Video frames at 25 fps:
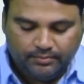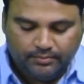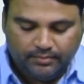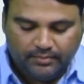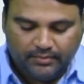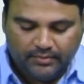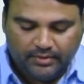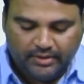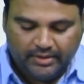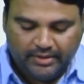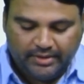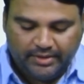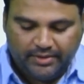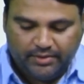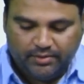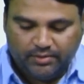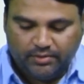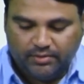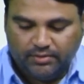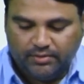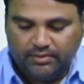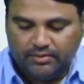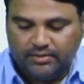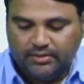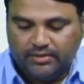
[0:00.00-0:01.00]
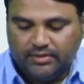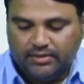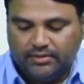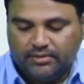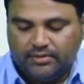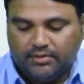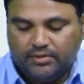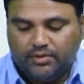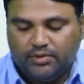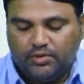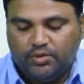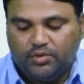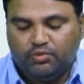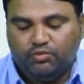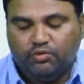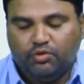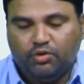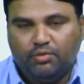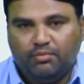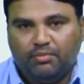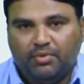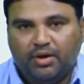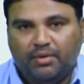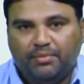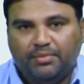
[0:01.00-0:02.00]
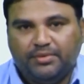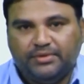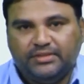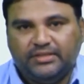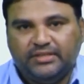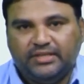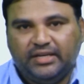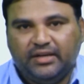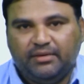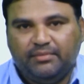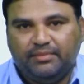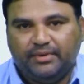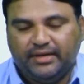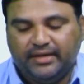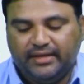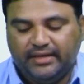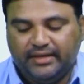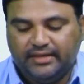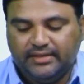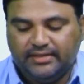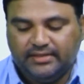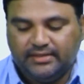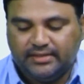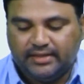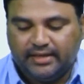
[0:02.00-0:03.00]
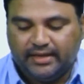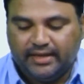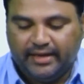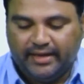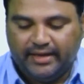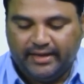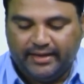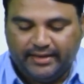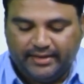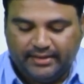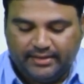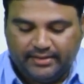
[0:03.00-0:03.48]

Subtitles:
into 2 ohm opposite element is 8